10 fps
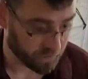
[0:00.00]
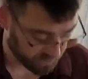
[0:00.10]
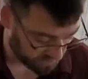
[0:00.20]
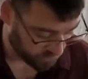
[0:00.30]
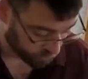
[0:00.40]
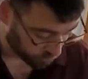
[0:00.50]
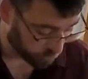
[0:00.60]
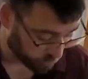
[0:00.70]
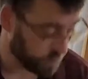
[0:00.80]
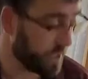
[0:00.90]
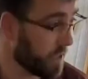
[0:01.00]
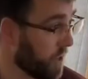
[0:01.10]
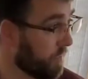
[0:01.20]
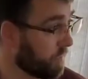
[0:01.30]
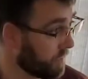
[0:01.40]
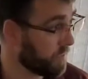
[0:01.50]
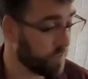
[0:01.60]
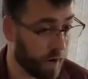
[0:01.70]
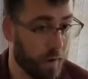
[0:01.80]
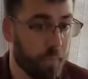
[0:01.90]
needle is usually enough on the
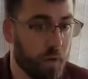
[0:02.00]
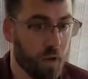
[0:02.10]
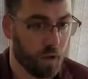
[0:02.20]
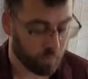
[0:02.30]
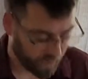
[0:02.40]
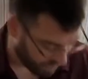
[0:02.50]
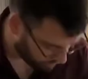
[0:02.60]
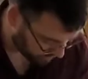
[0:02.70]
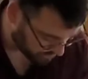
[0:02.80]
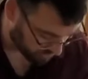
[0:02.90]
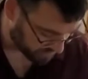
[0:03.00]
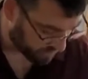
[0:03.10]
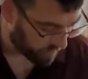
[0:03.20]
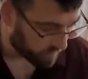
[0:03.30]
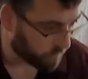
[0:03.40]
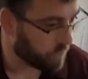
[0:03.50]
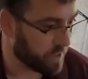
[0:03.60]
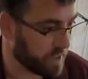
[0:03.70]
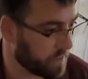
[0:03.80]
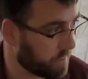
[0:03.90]
trap, but I almost always grab a
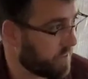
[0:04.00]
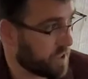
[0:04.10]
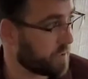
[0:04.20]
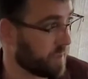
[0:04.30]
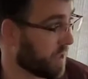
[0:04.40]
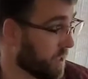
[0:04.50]
40 just